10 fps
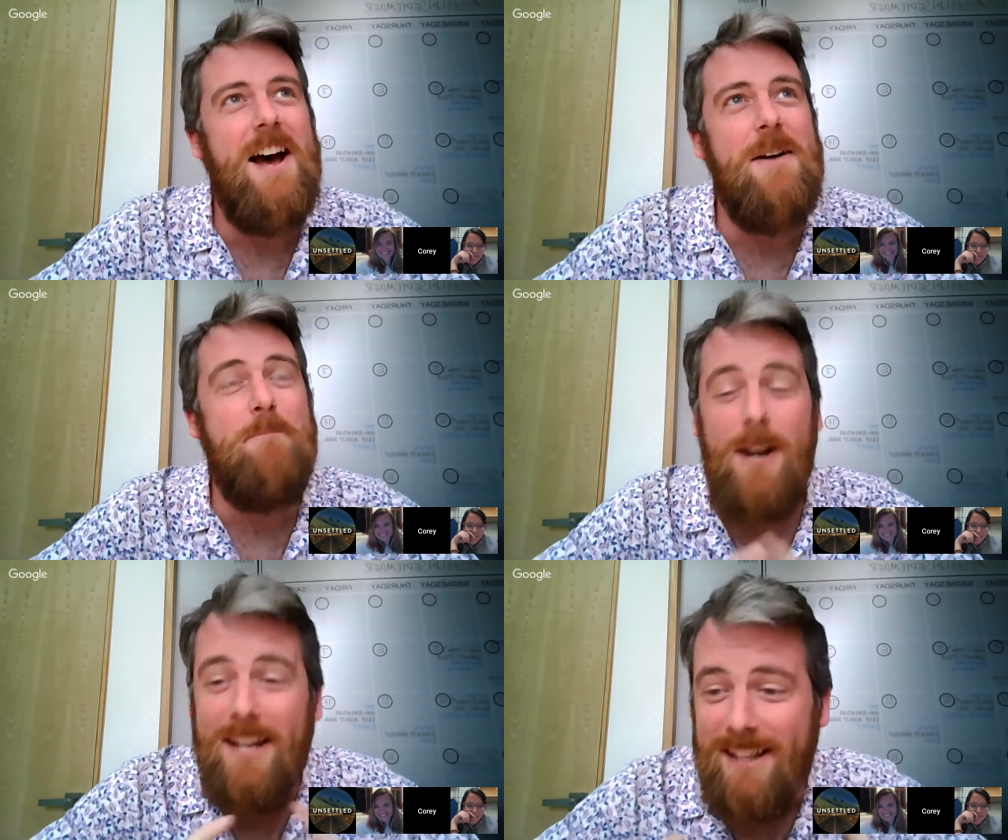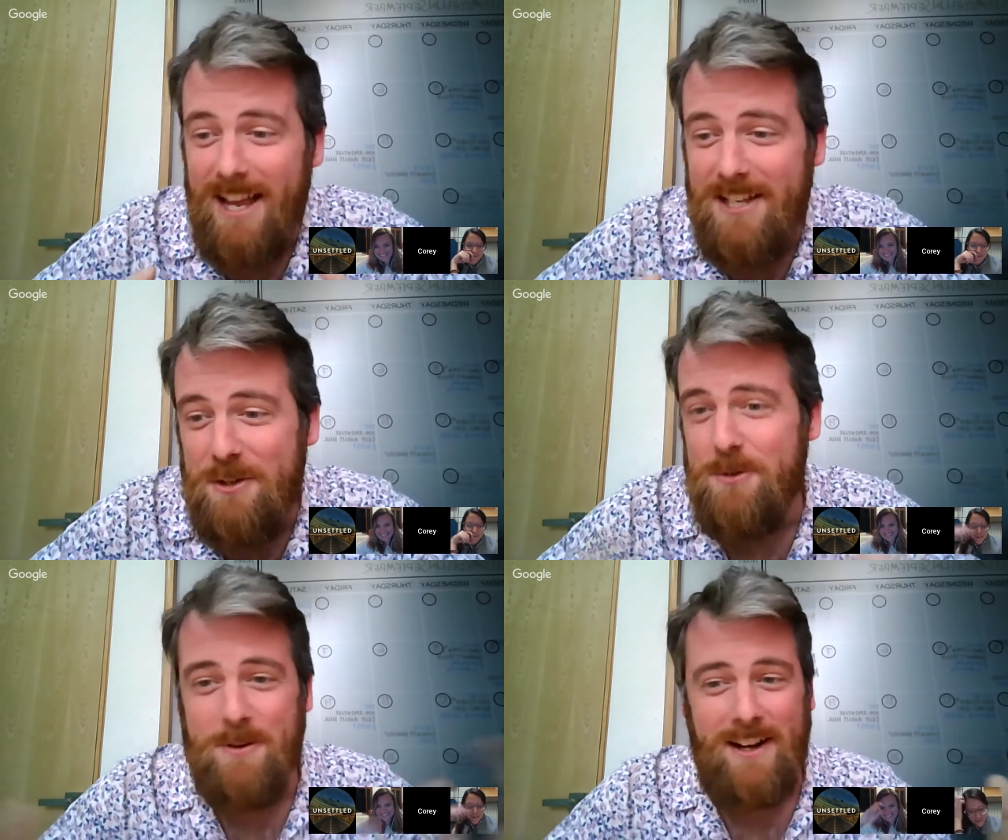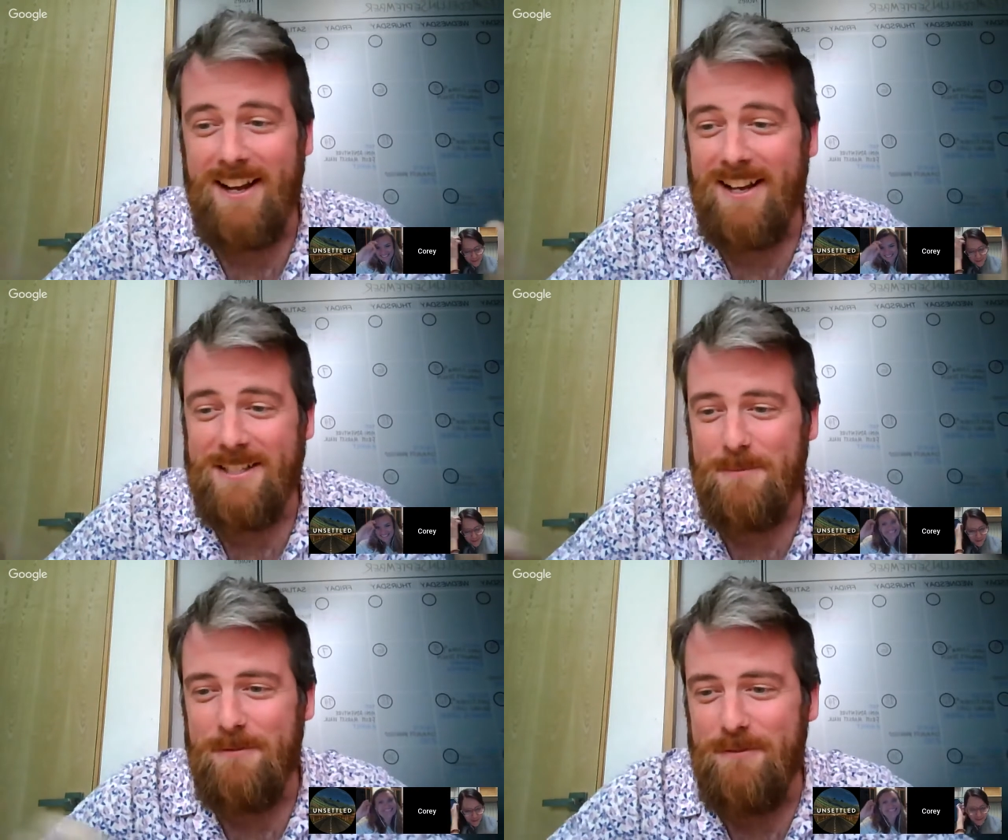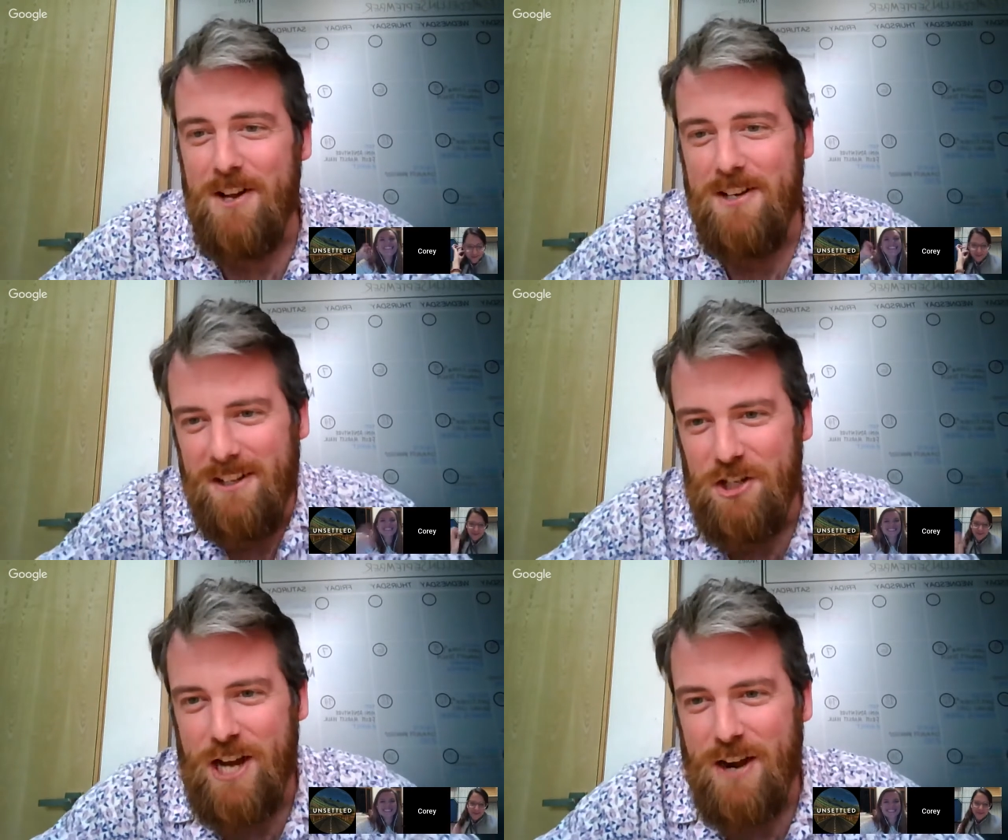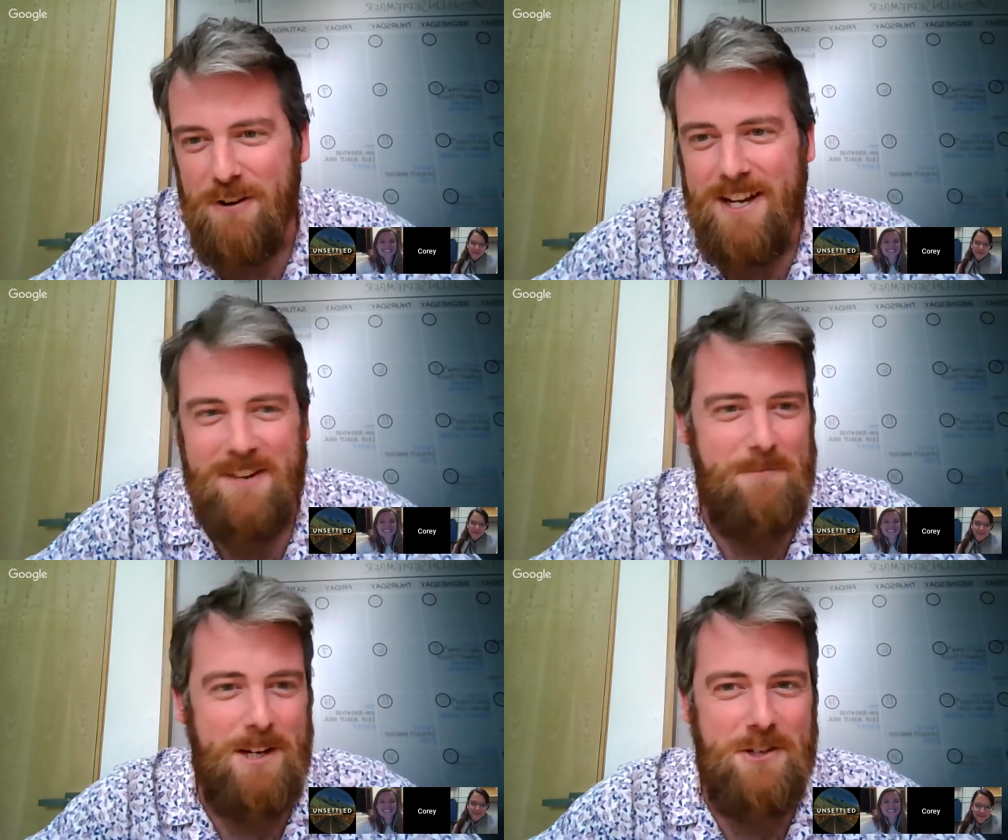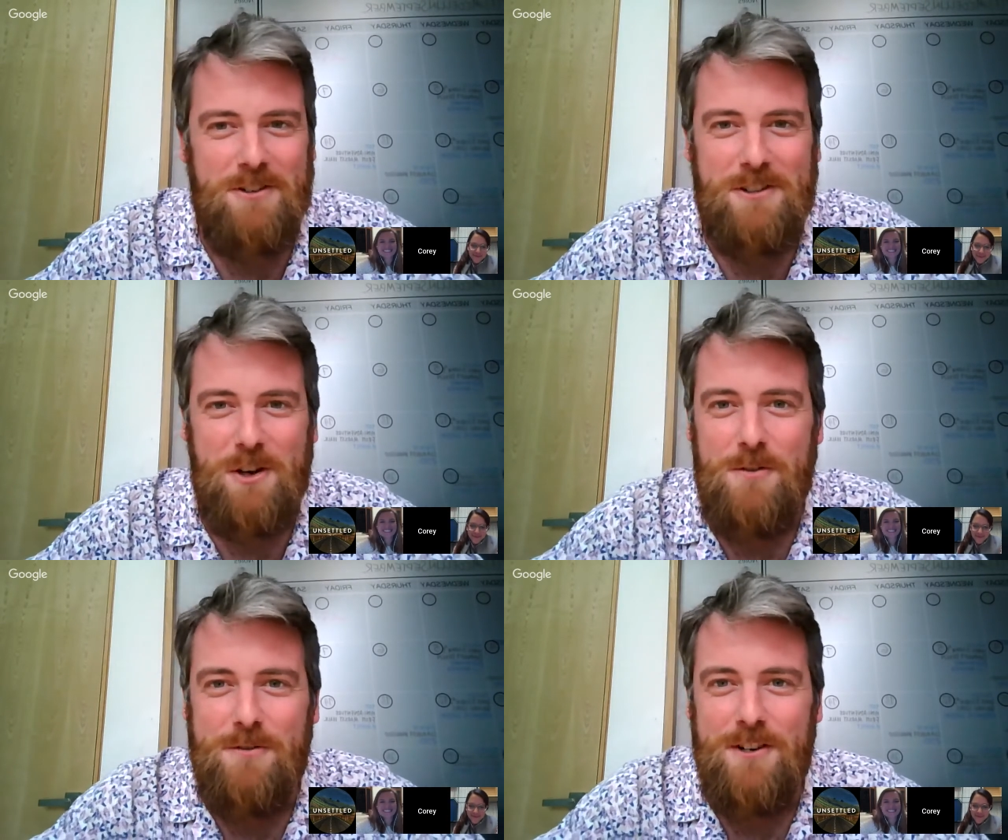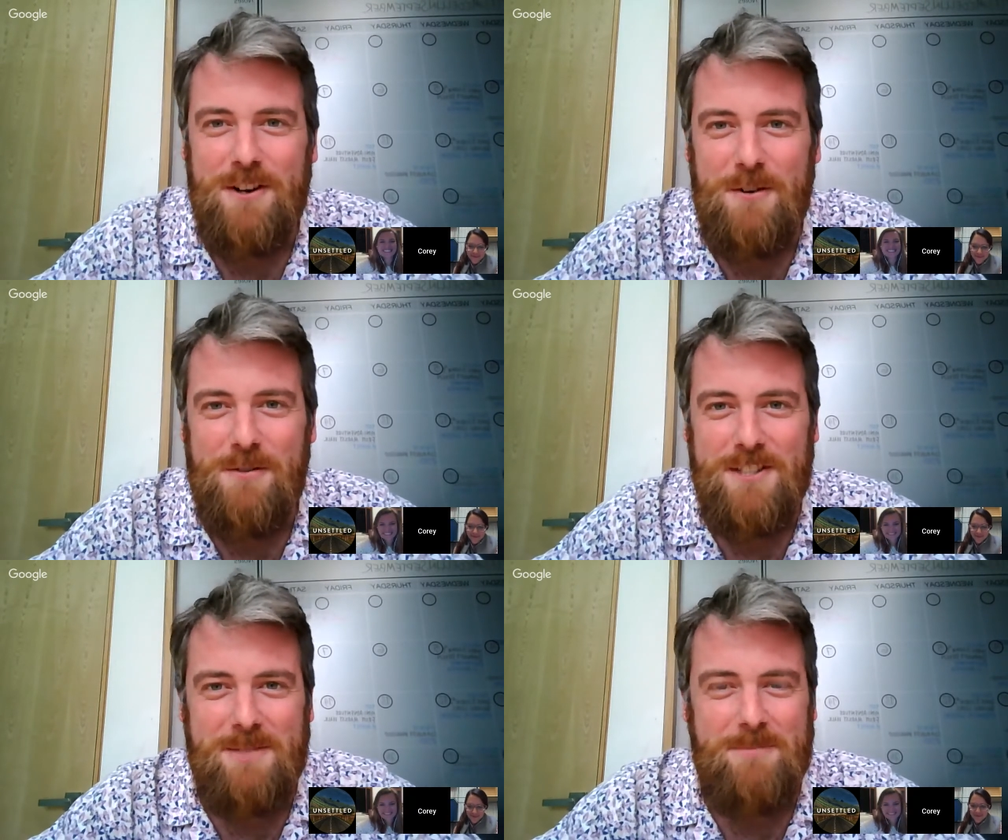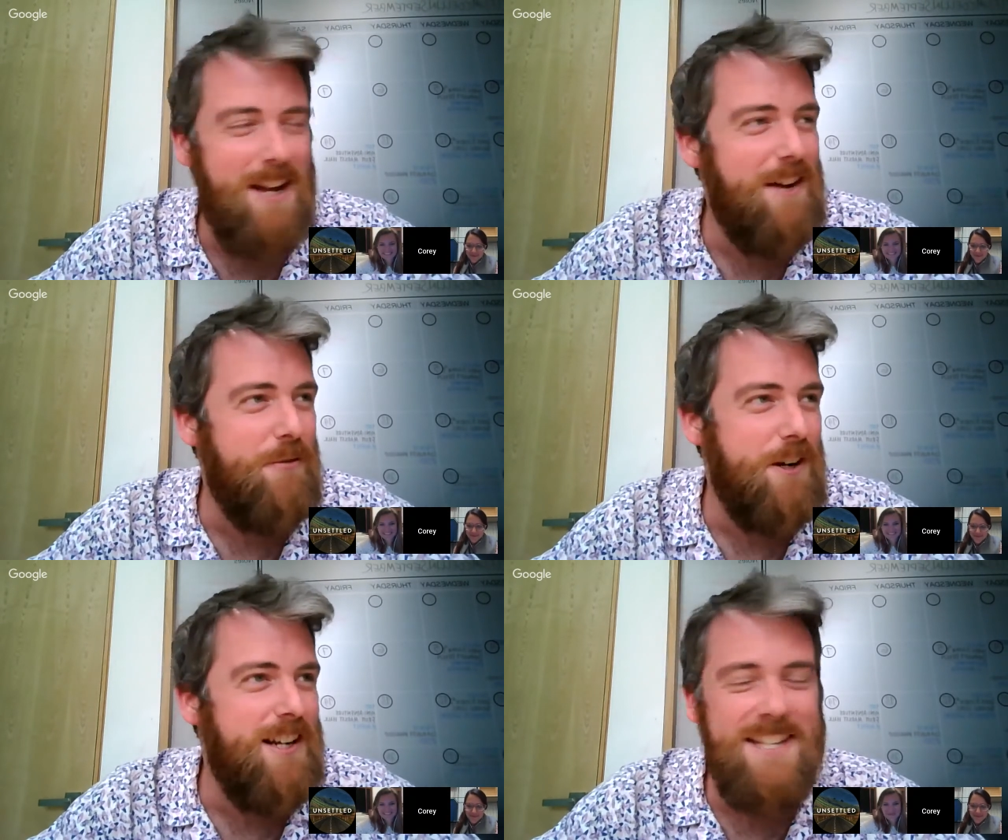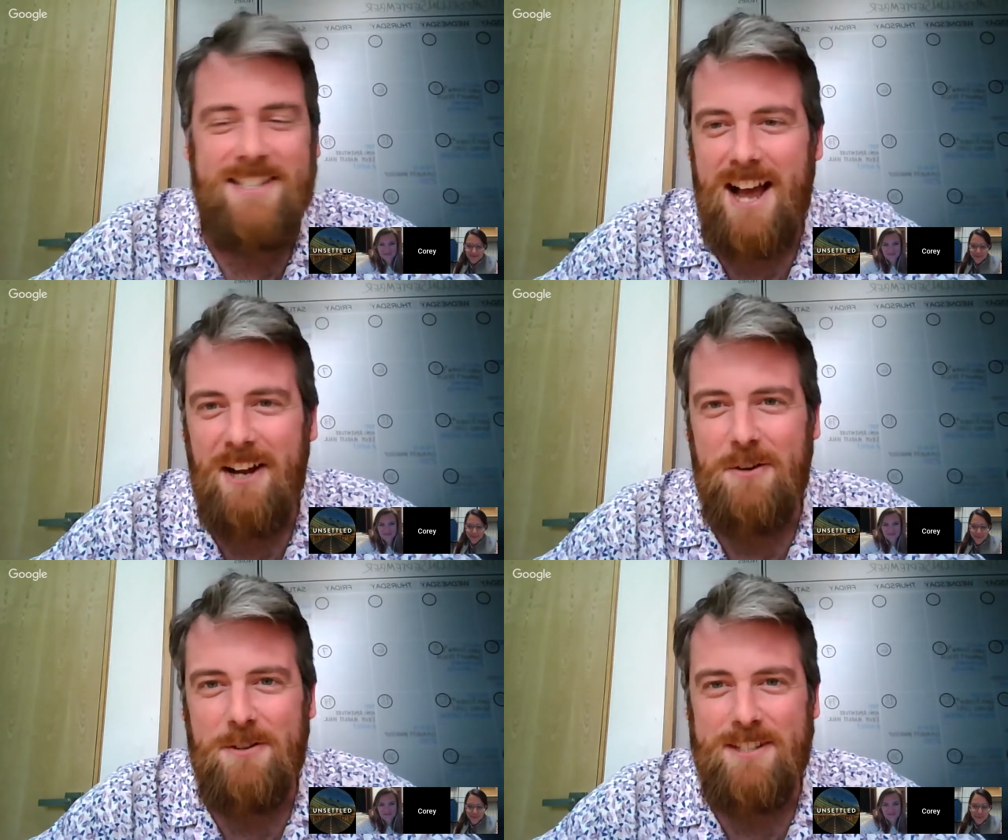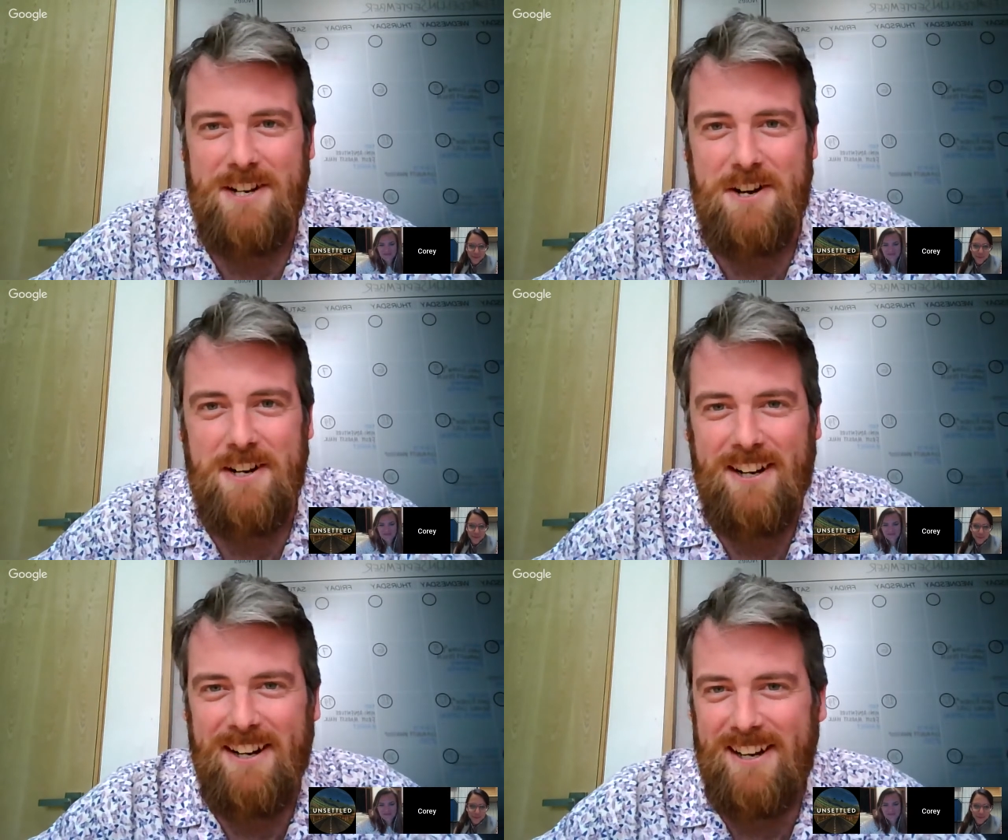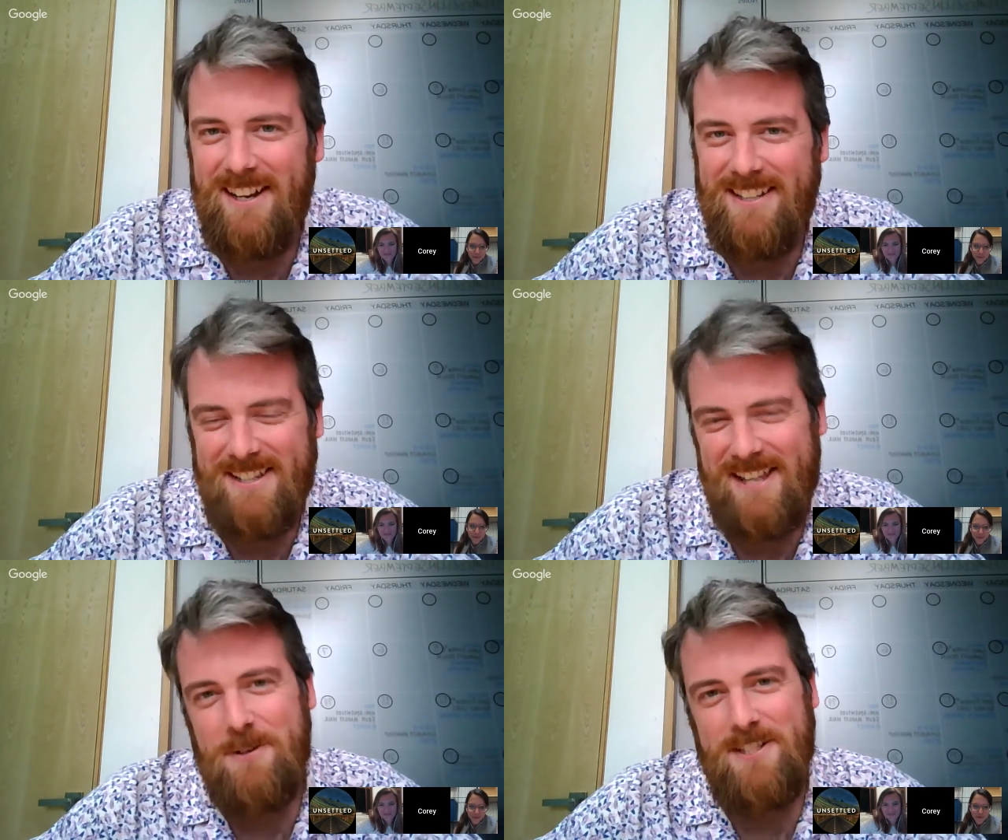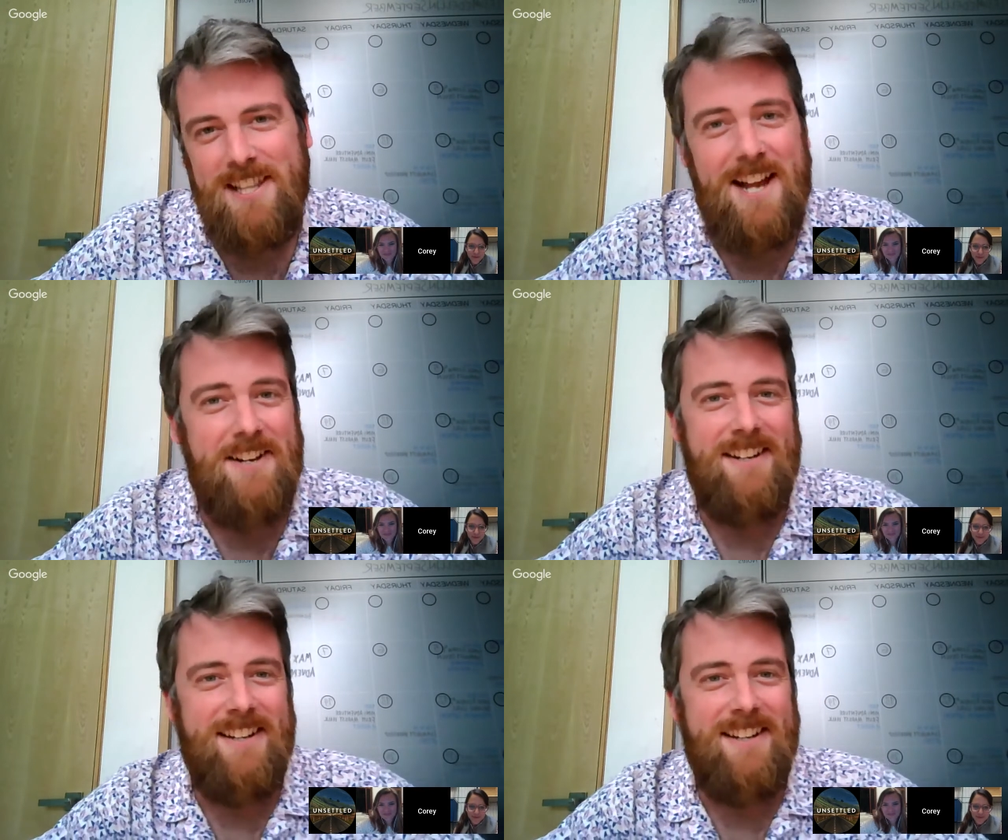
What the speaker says: But it led to some fun sharing of pitchers over a nice taco dinner. So that was a lot